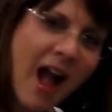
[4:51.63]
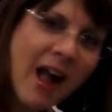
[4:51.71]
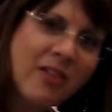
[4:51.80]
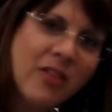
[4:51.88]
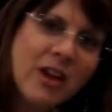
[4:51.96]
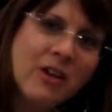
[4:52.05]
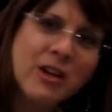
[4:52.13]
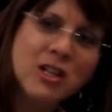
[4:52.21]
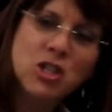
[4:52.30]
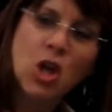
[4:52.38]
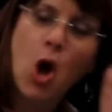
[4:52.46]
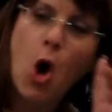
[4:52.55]
and there
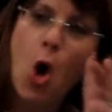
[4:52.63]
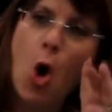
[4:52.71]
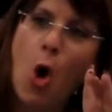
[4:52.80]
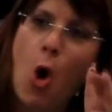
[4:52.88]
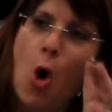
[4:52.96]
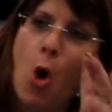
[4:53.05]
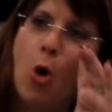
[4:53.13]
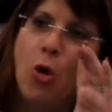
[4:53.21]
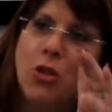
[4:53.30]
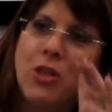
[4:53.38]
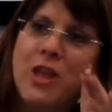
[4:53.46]
is a hole